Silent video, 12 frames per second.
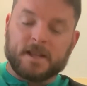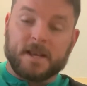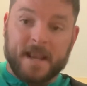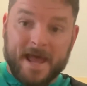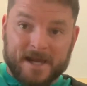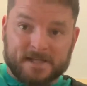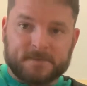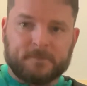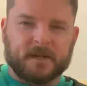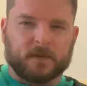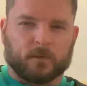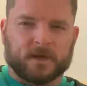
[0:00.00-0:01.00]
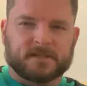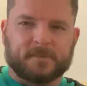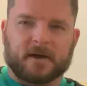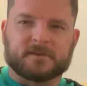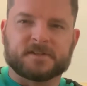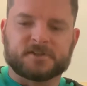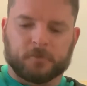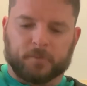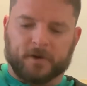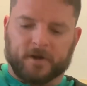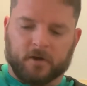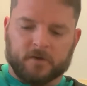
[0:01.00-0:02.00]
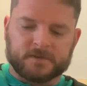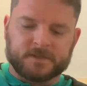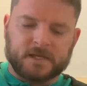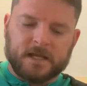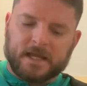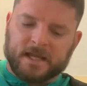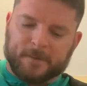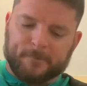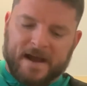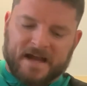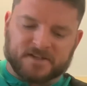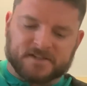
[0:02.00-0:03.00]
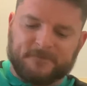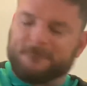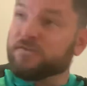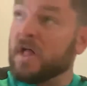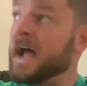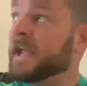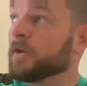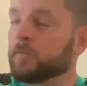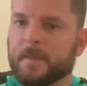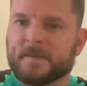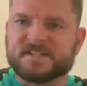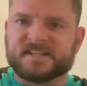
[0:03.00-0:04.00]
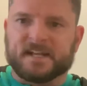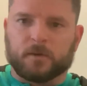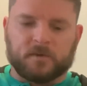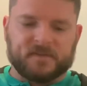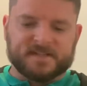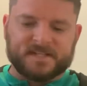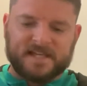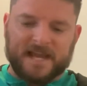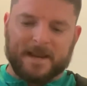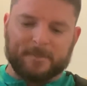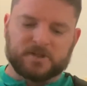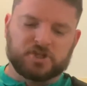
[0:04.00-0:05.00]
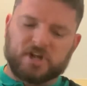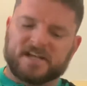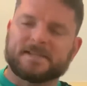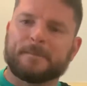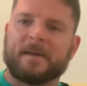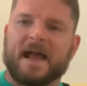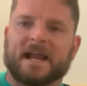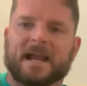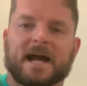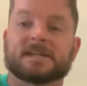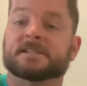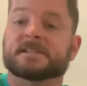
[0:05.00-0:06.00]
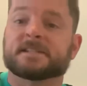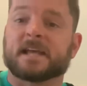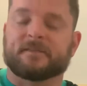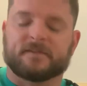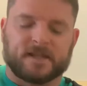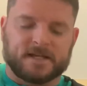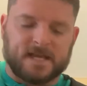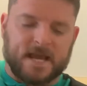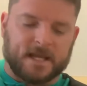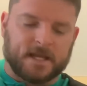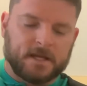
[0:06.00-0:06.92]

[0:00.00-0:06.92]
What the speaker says: Next, Pete reads about superheroes. He imagines flying around the city with his cape, chasing bad guys and saving the day.